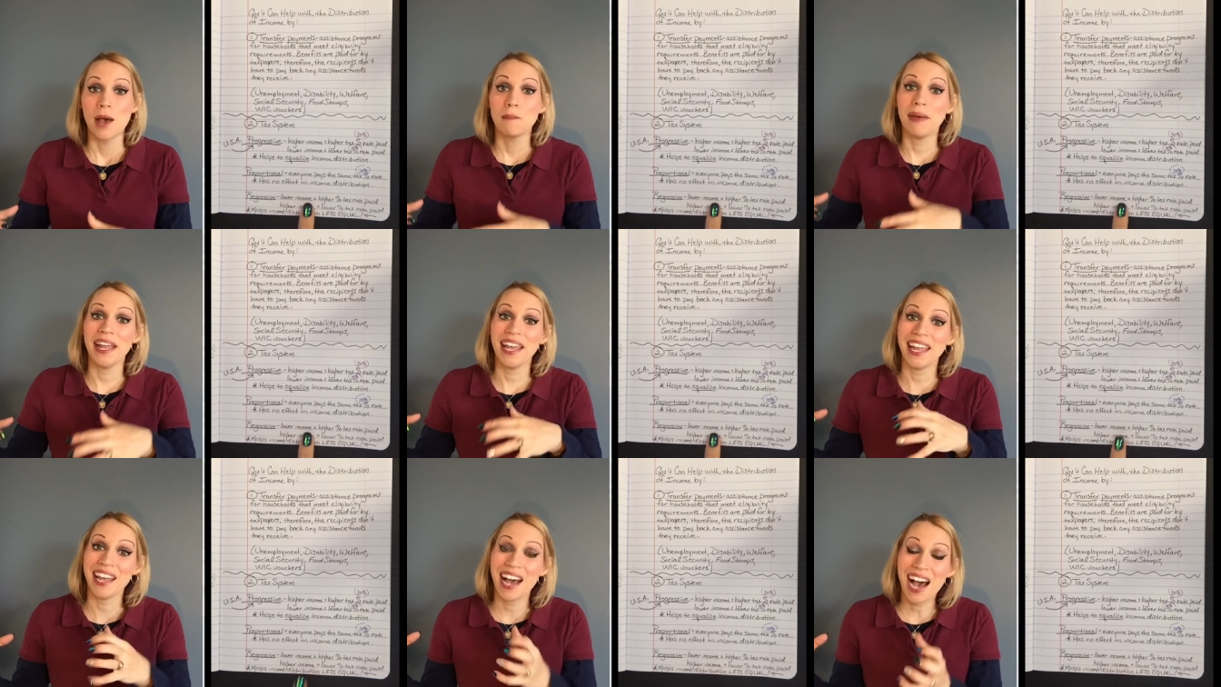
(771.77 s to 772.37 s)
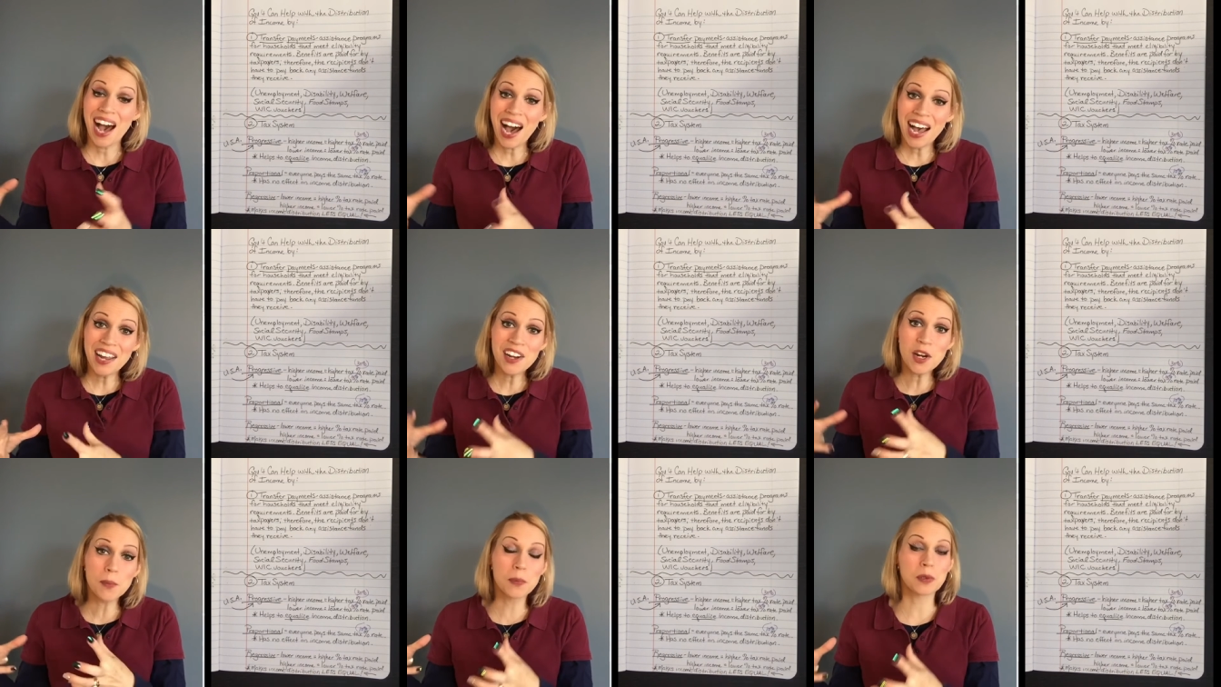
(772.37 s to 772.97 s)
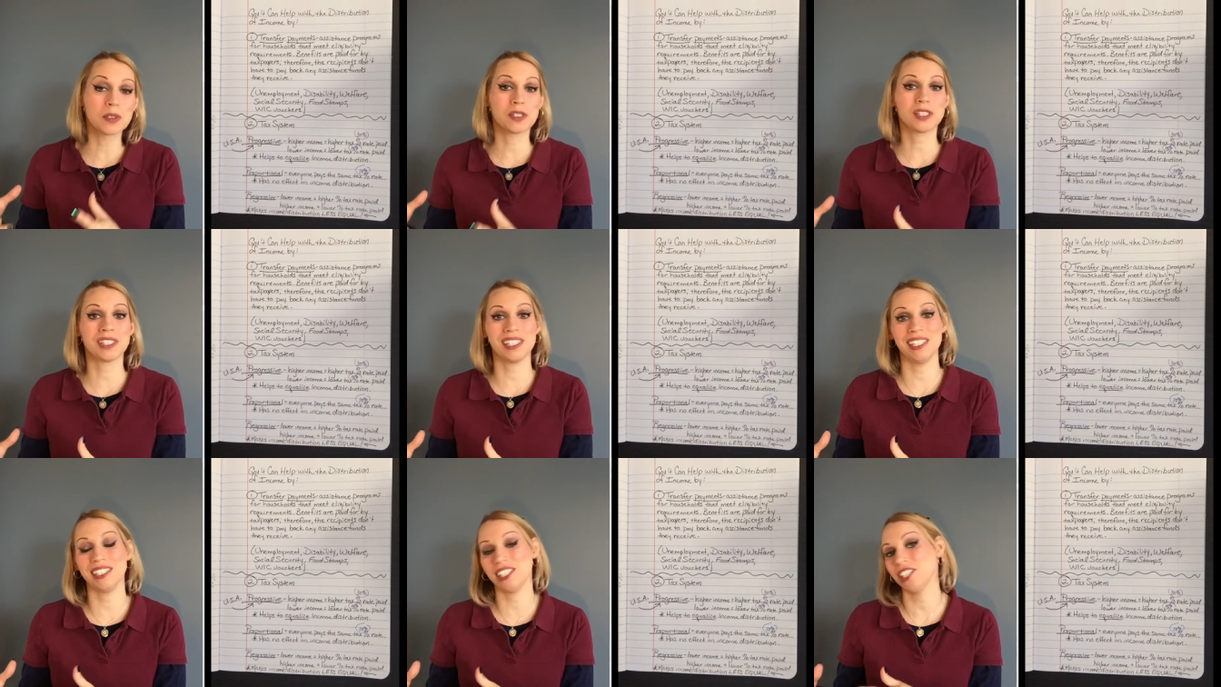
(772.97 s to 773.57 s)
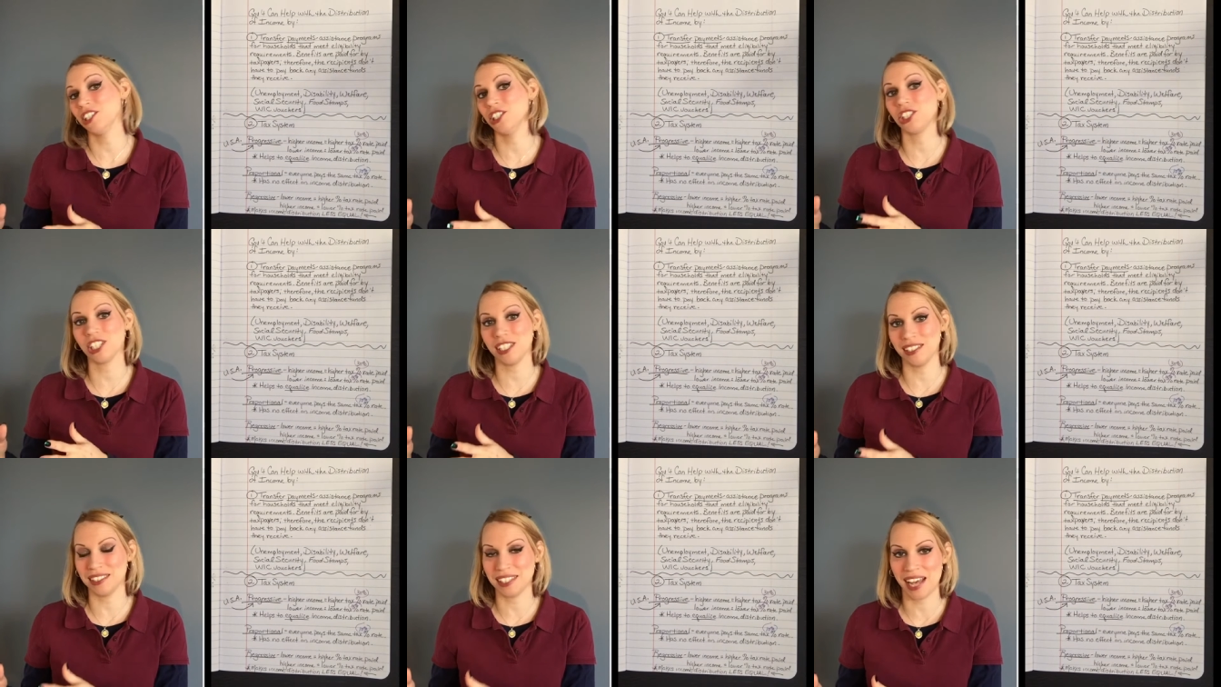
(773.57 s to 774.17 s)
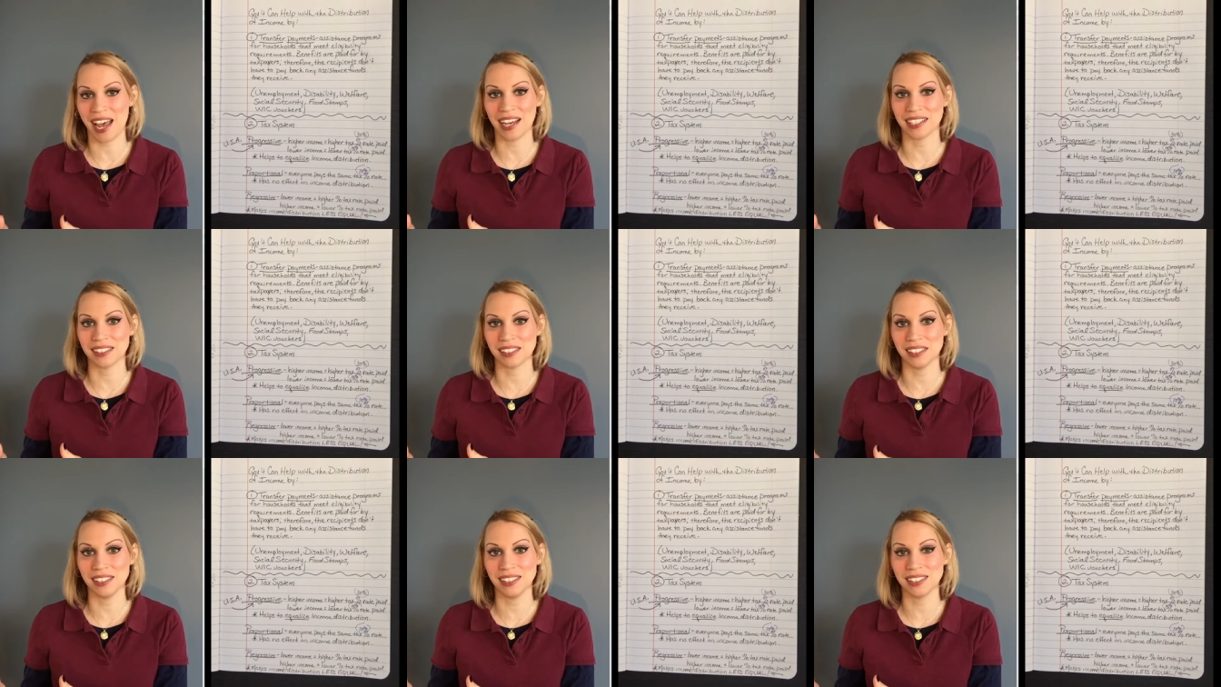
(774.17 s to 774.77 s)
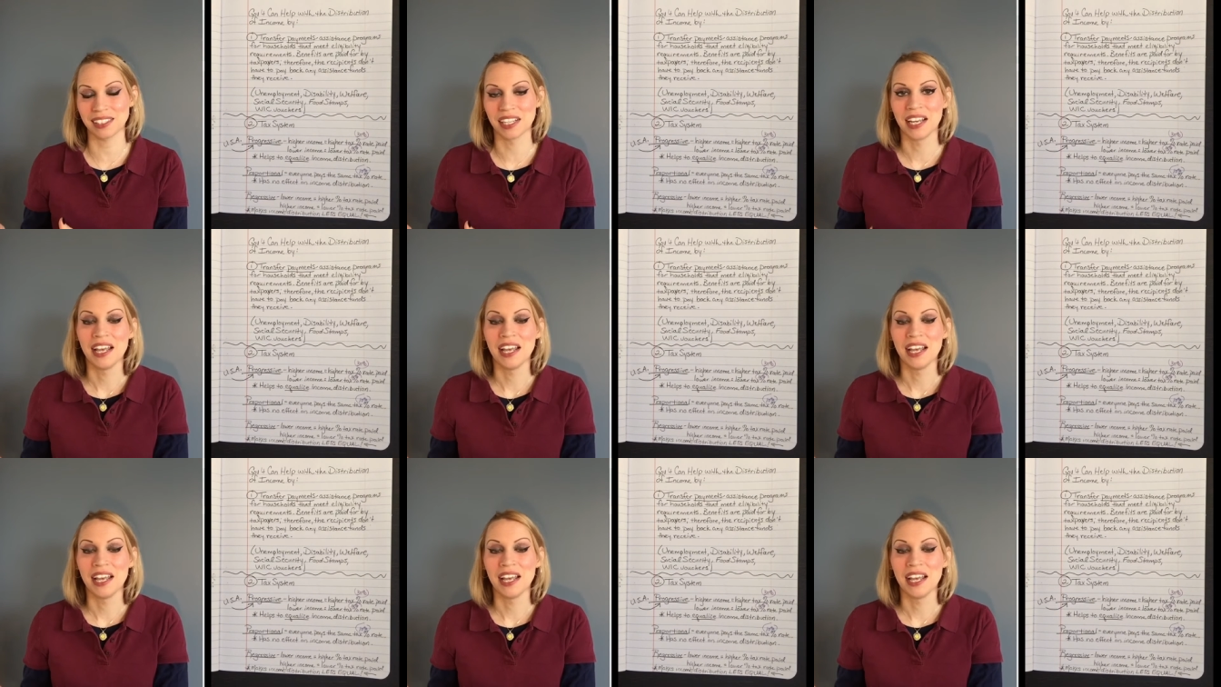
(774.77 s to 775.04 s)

pay a higher percentage in taxes,